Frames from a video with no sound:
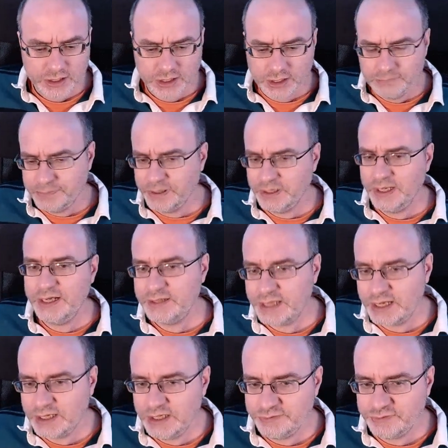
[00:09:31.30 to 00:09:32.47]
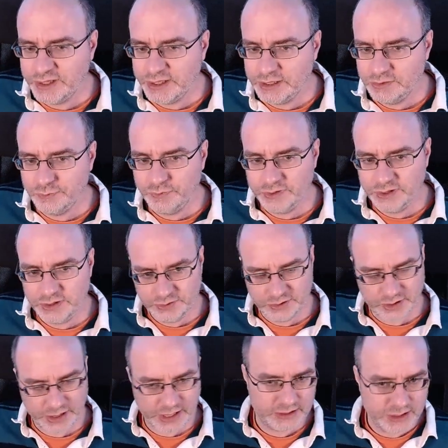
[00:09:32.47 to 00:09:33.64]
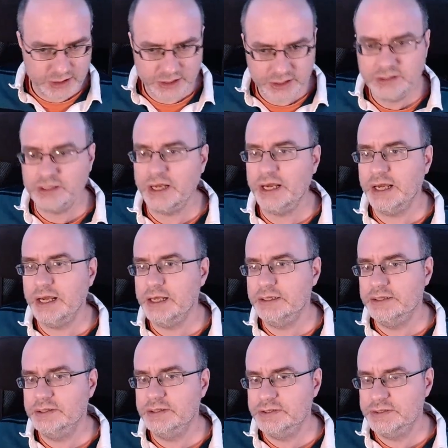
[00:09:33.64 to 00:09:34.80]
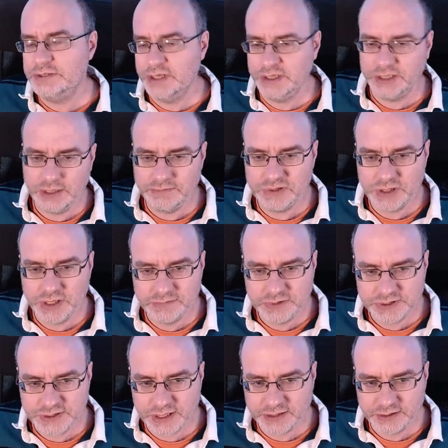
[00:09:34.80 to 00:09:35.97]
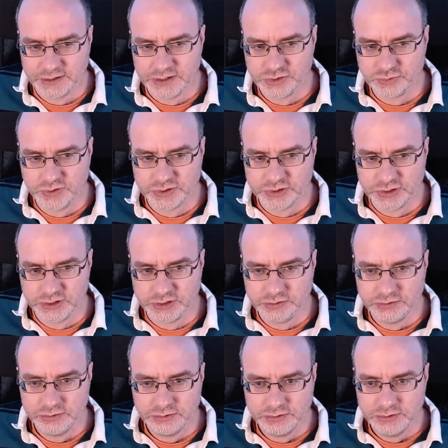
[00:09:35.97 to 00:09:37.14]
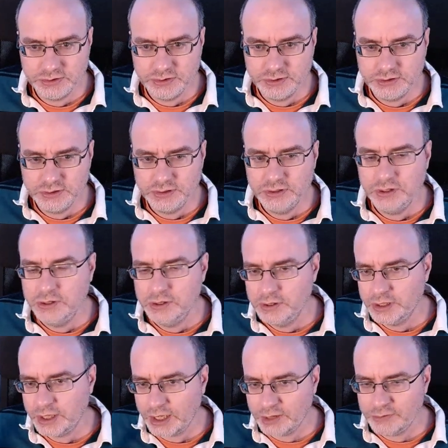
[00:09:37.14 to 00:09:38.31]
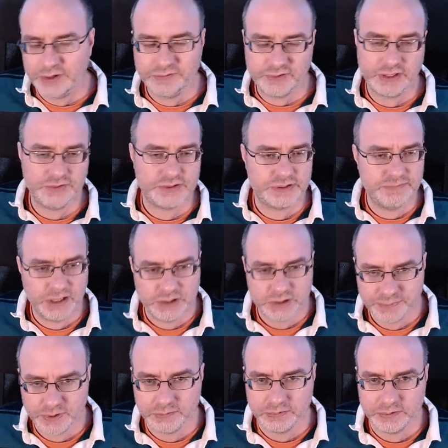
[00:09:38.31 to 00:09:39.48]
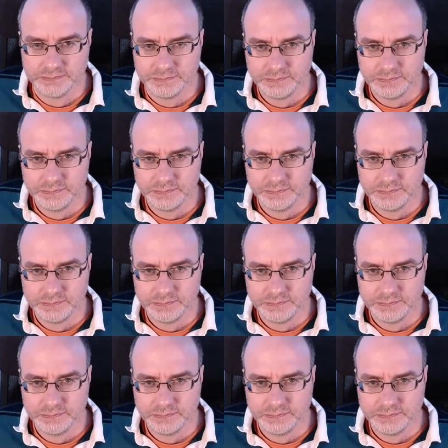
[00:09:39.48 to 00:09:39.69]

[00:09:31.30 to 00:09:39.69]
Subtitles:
But later that evening, we had dinner and it came time to stack the dishwasher. However, there was a major problem.